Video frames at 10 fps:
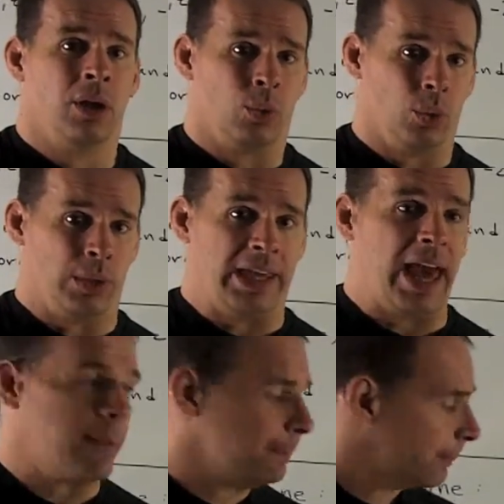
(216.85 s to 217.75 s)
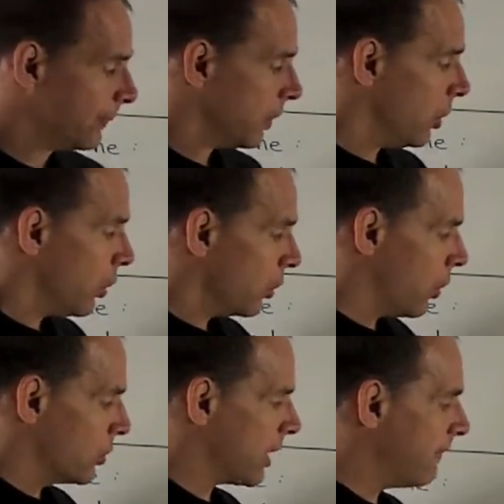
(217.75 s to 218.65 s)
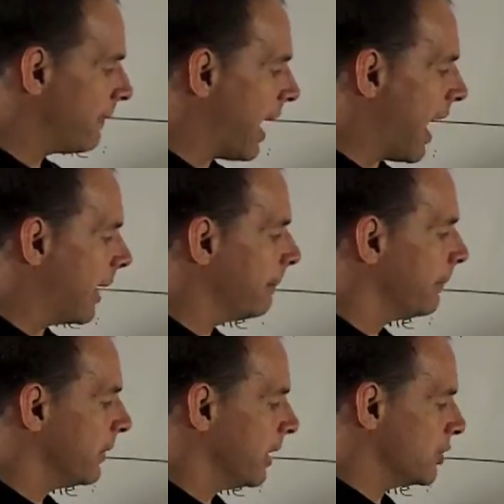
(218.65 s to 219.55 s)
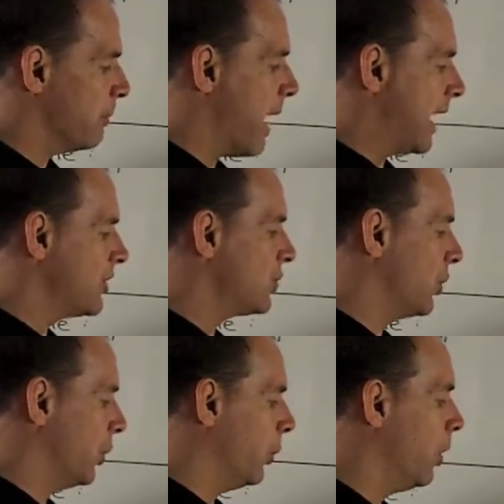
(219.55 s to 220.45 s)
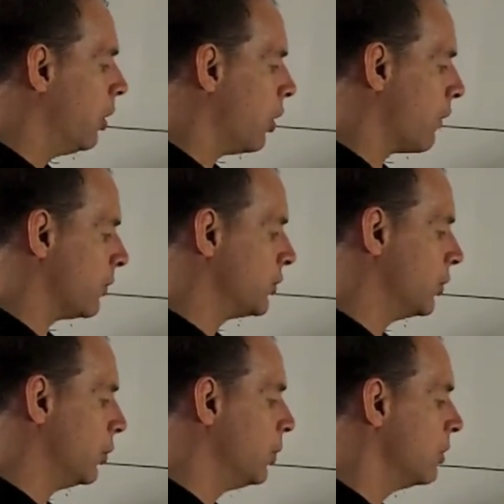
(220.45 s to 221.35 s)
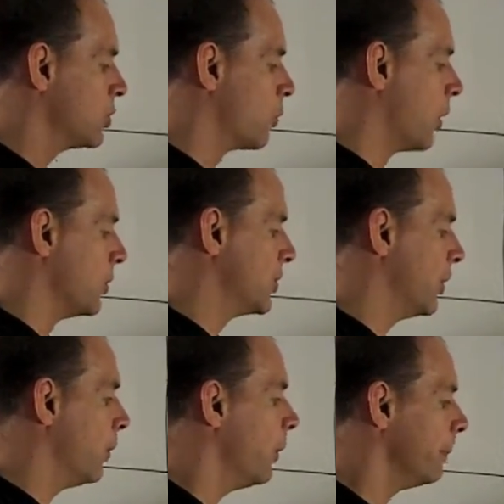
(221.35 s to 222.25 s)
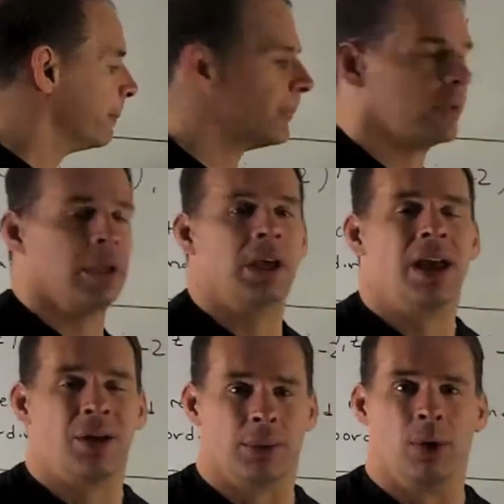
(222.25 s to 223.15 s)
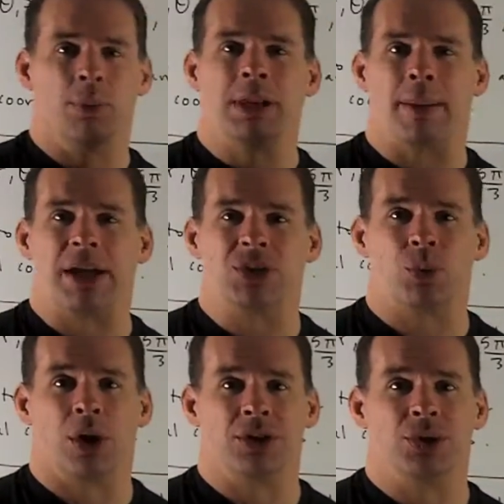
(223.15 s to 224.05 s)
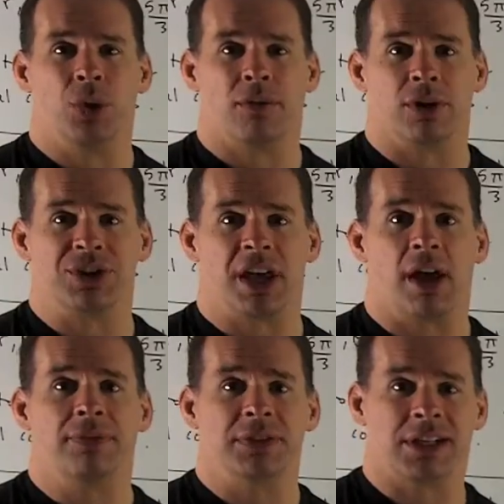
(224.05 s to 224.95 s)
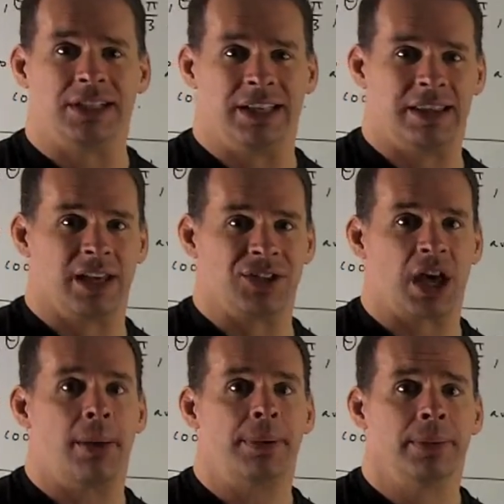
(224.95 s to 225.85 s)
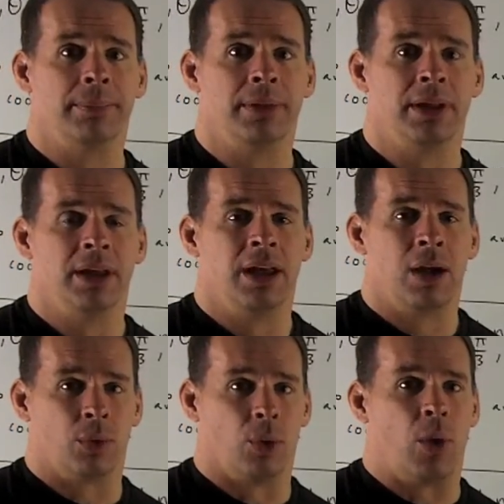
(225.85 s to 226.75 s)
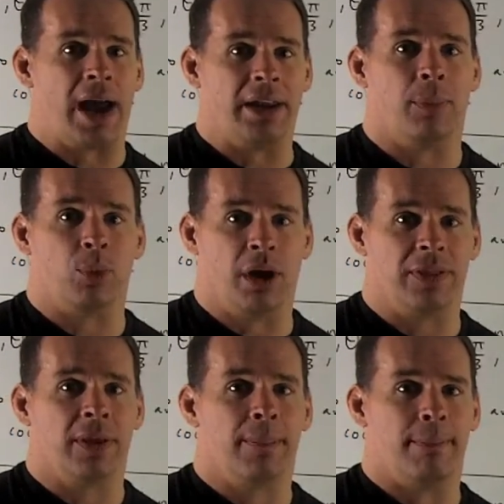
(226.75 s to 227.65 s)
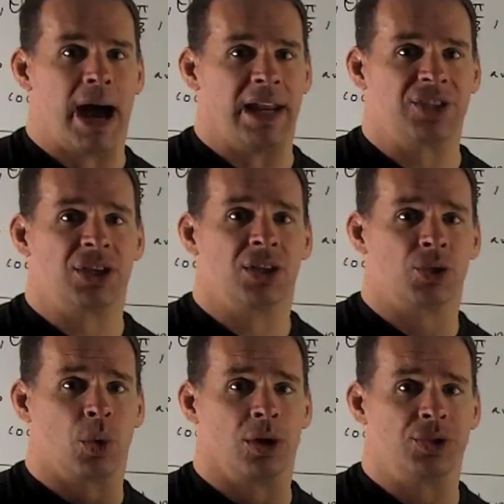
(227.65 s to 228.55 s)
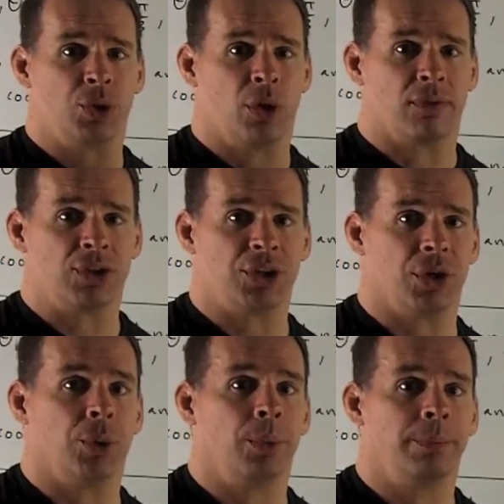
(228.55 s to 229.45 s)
What do we get? Cosine phi is minus two over two square root of two. I'm going to multiply by square root of two over itself to clean things up. We're going to wind up with minus square root of two over two.